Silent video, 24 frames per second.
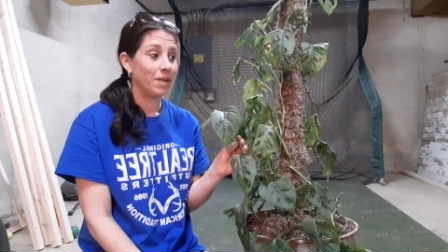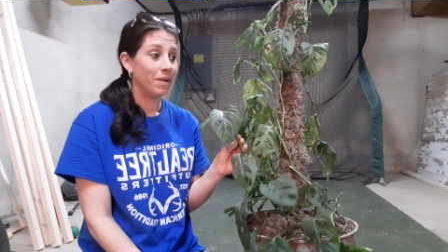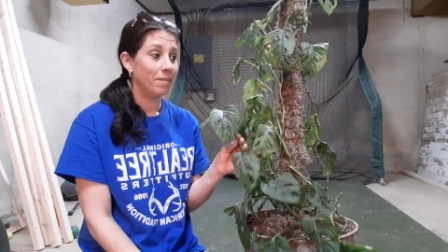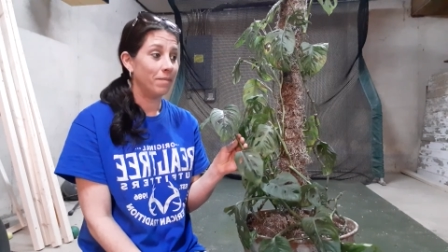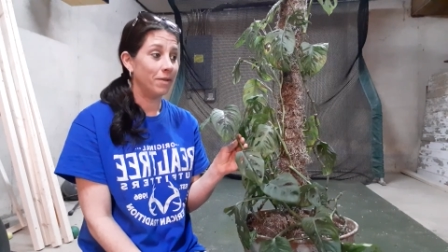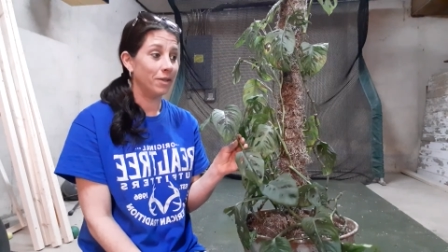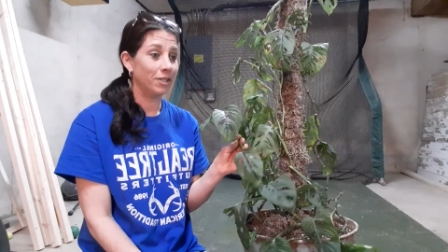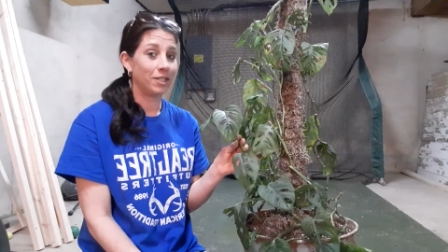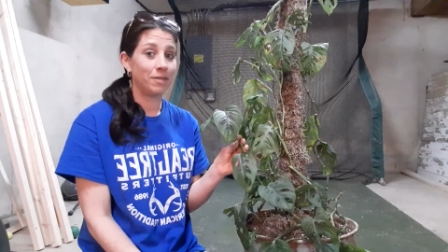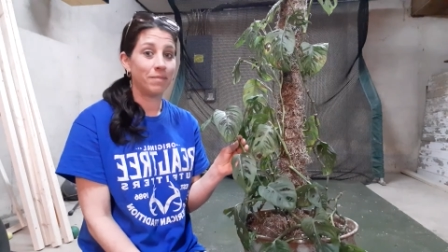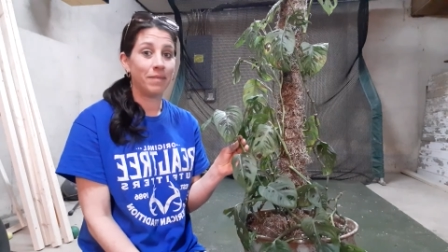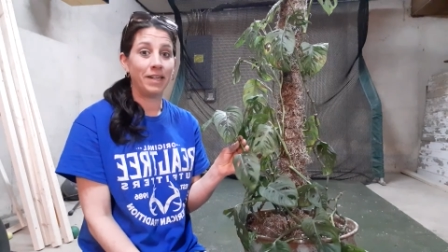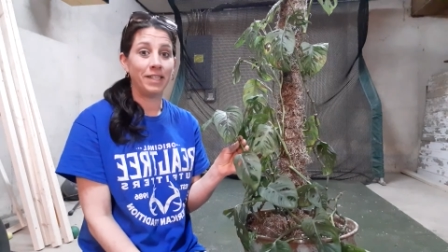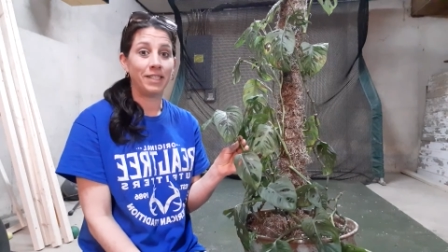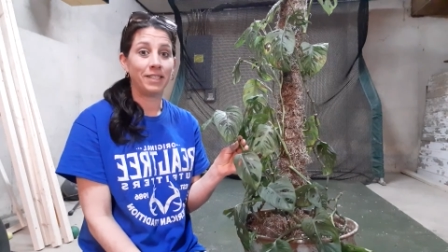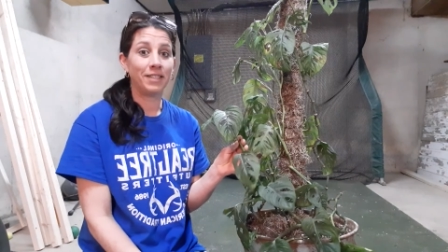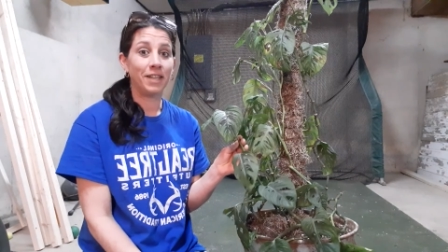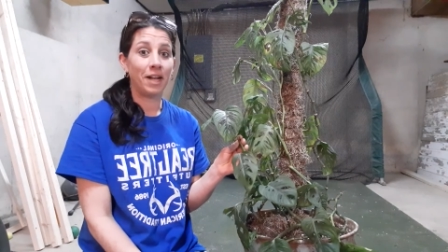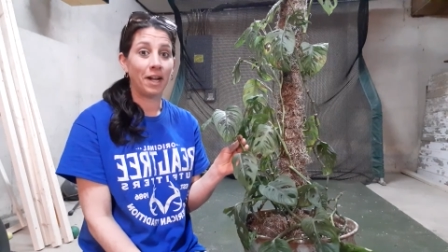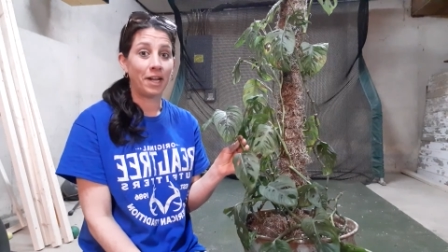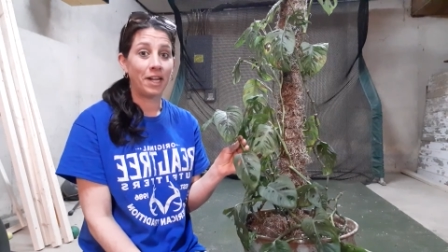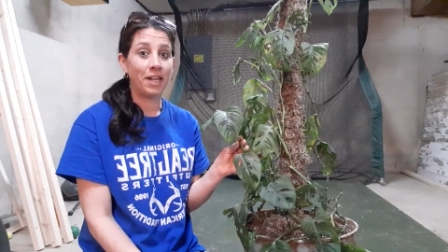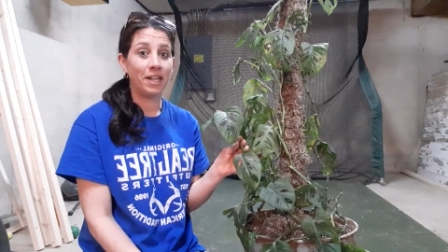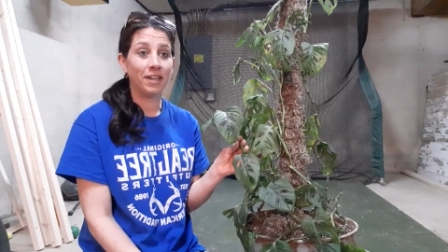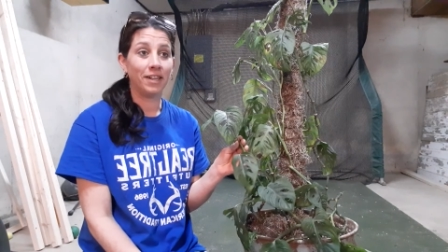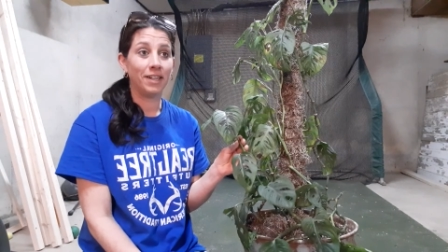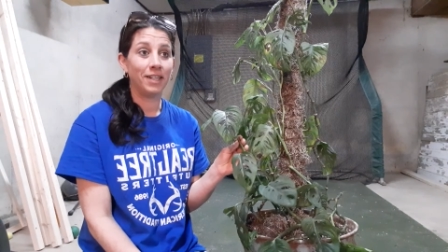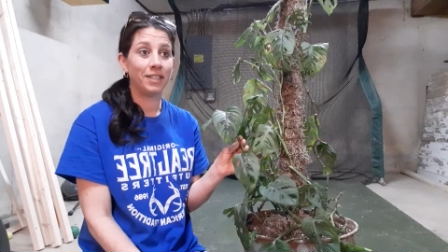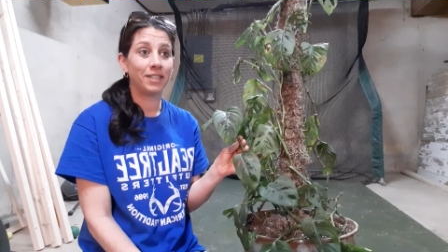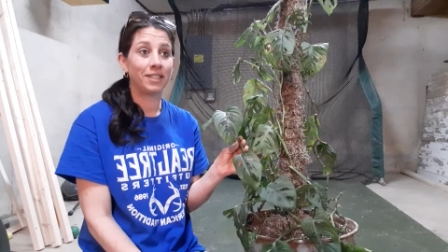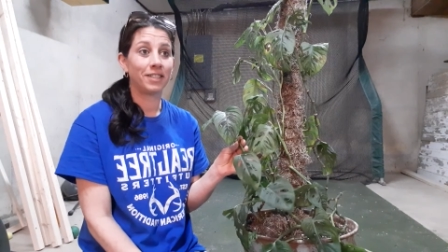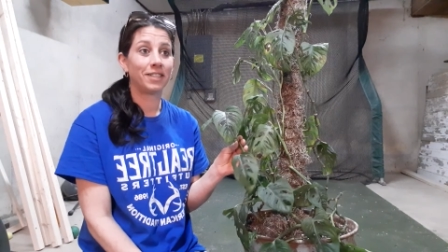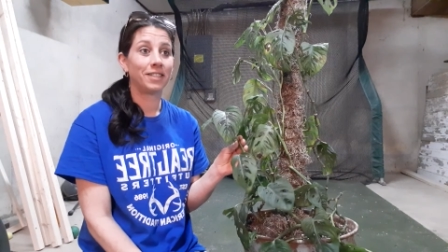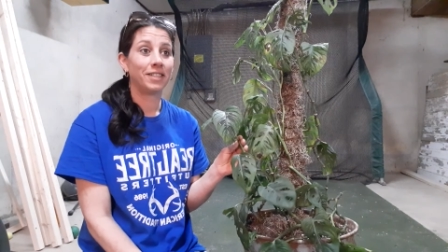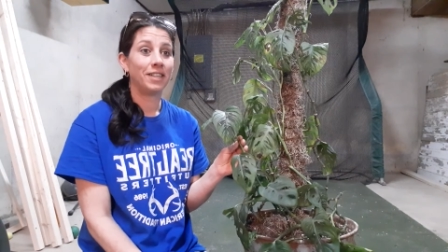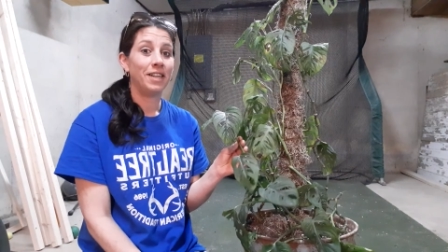Most of my
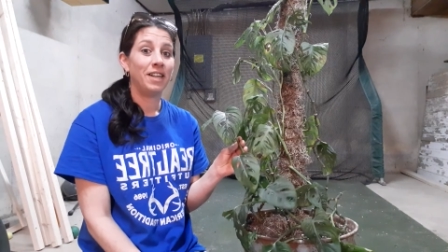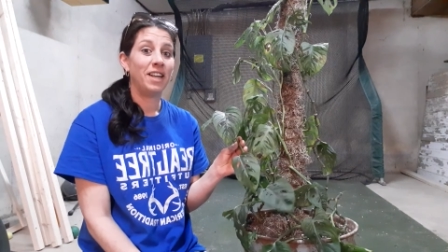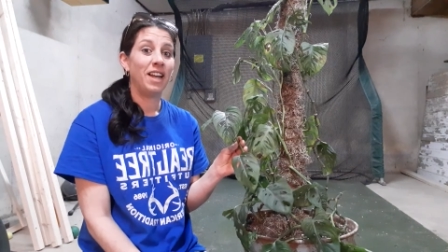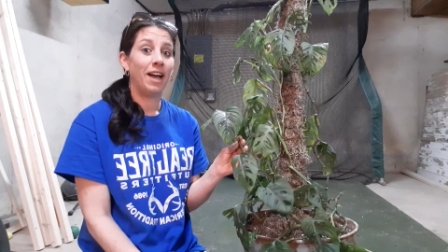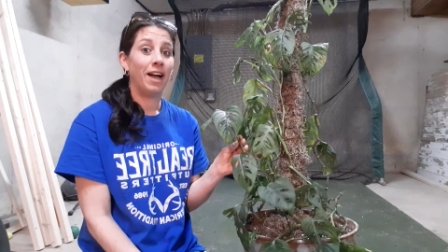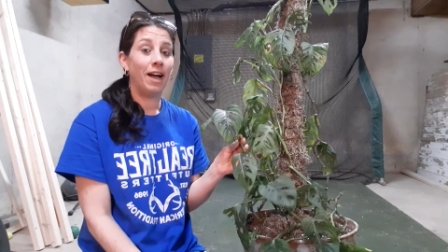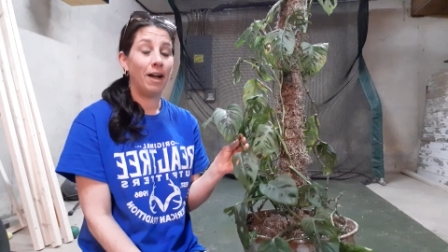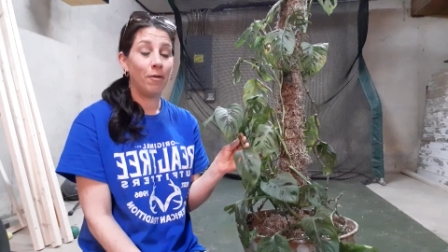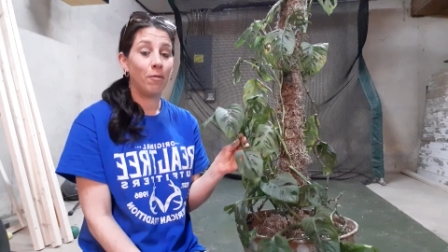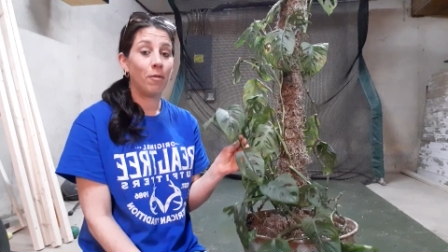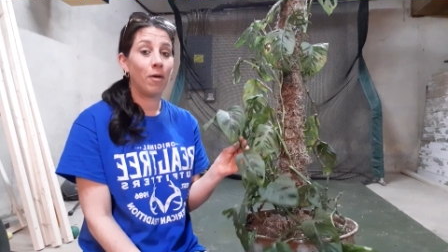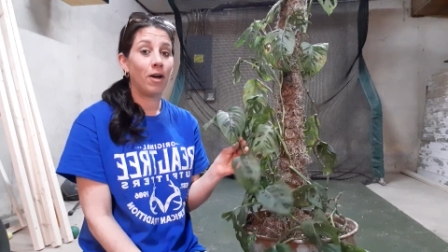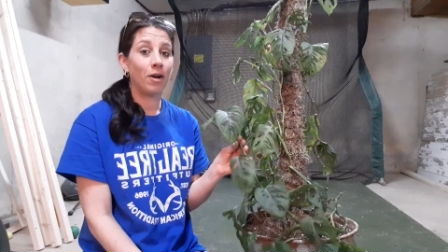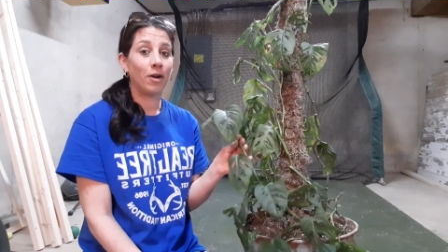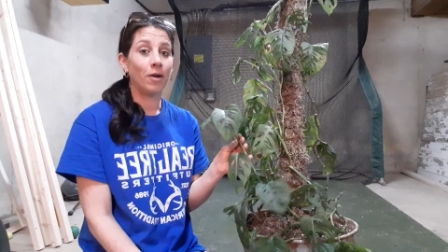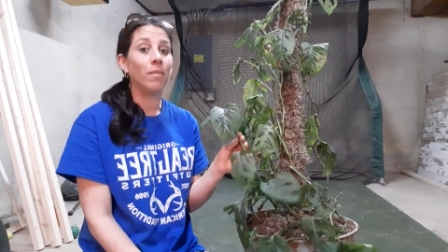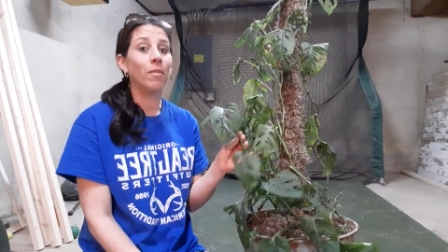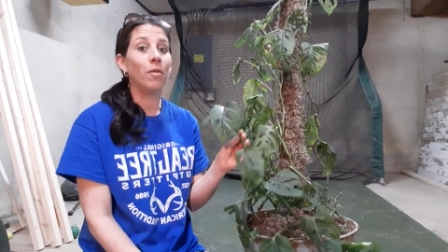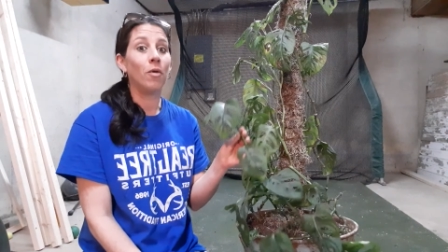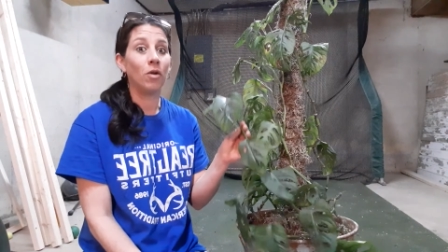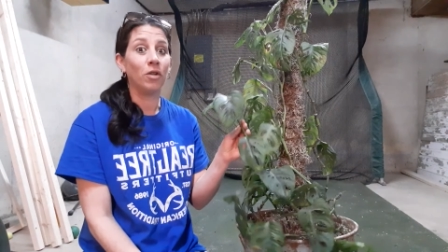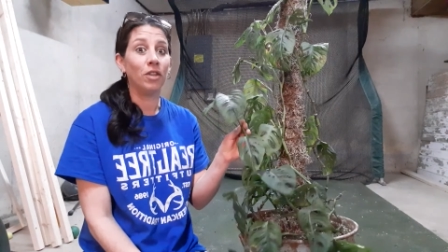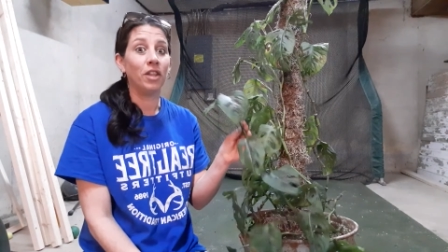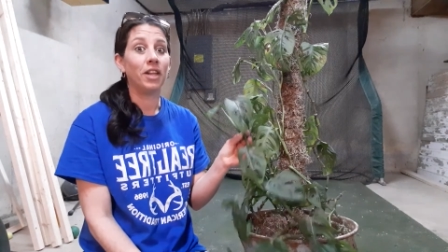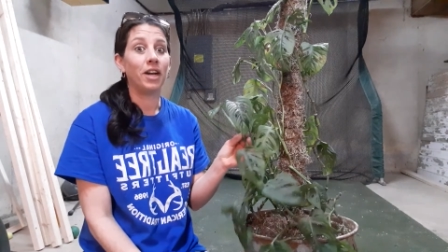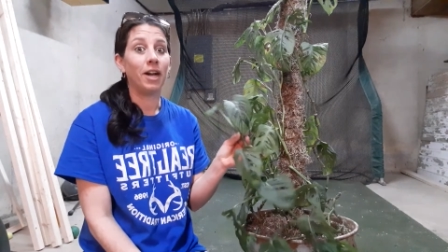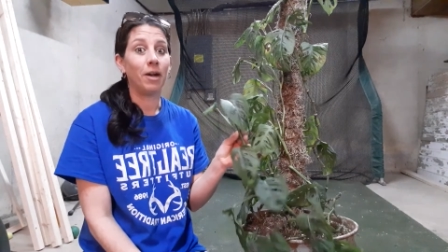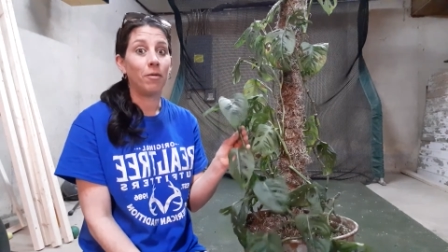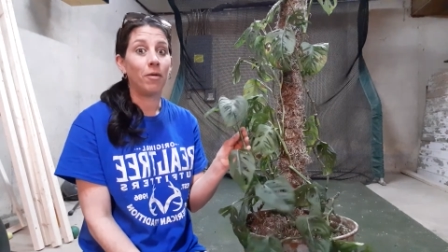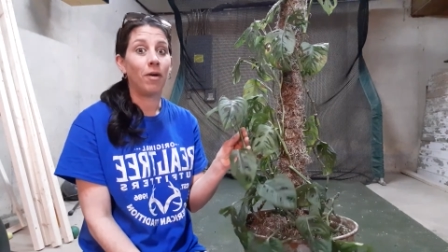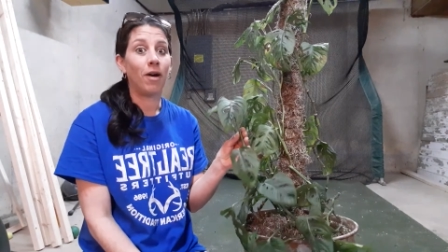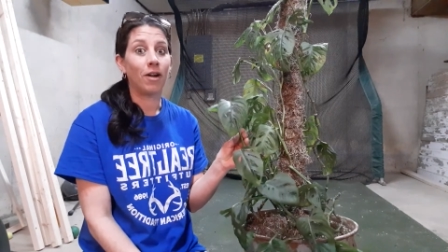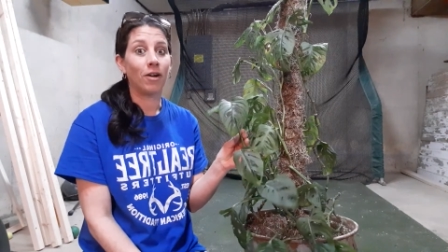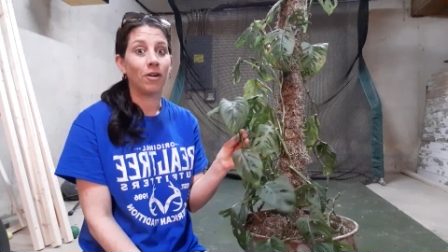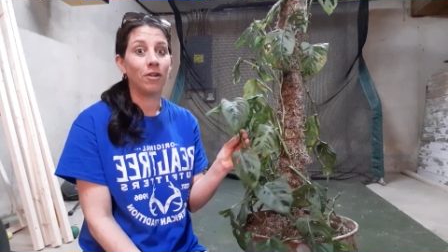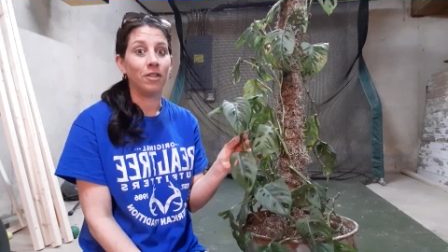succulents, I water more than I
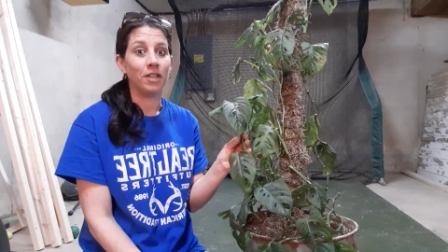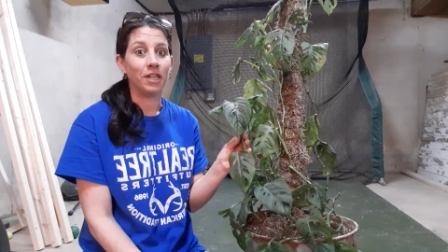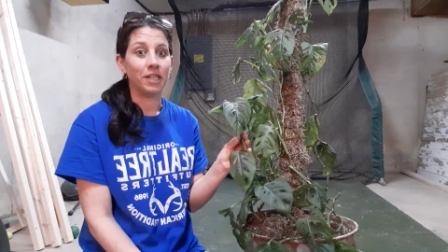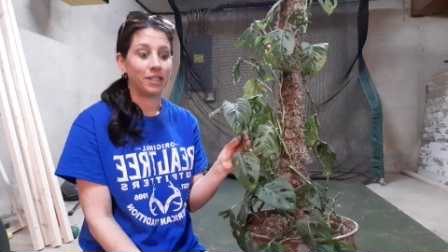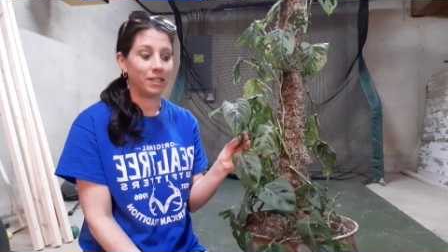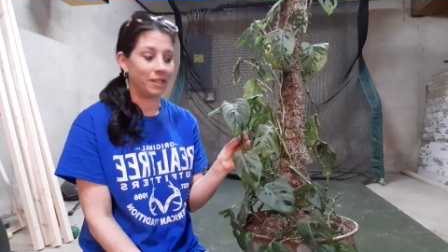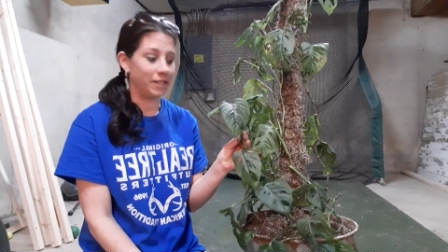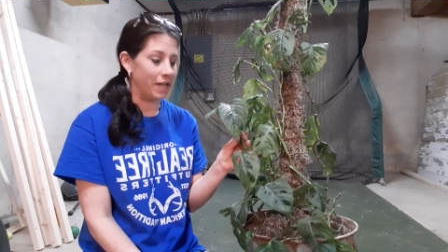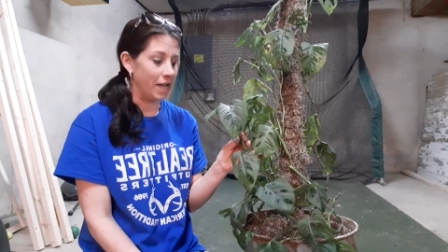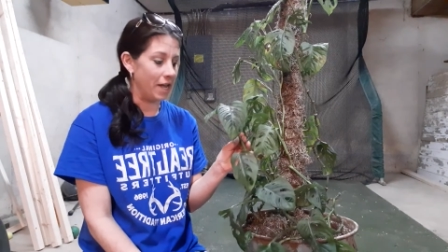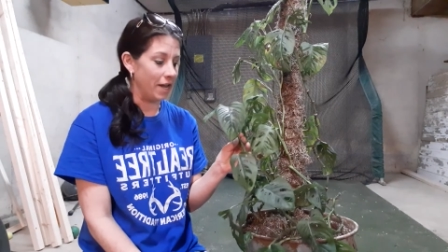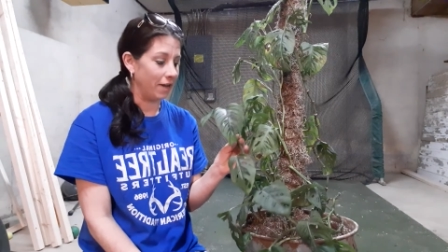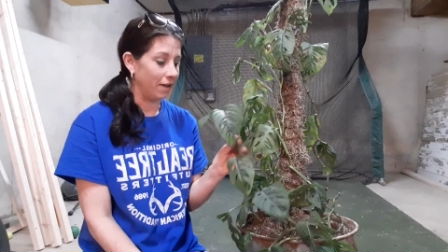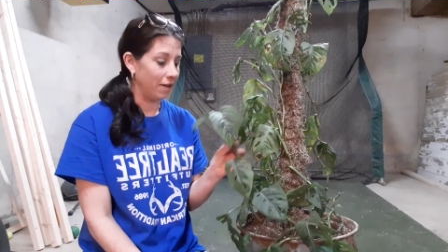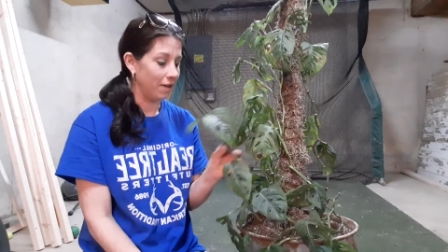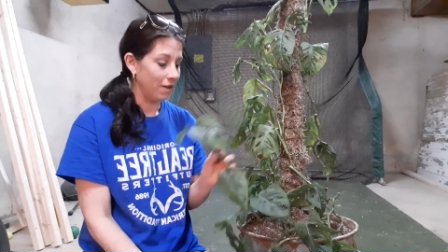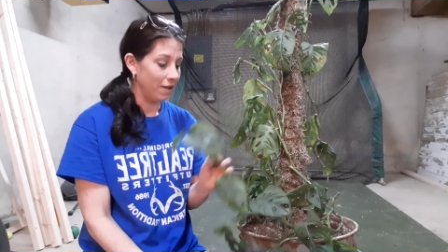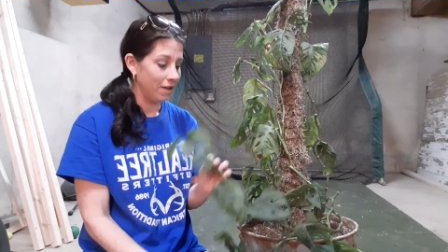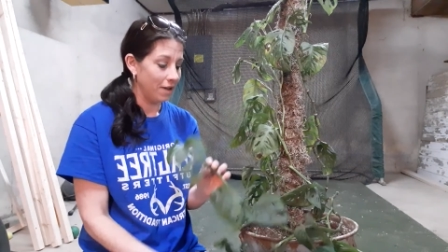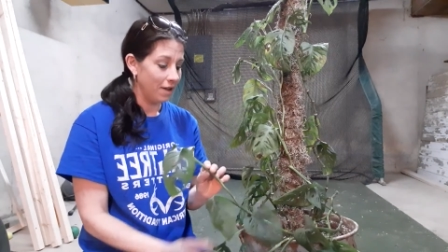water this thing.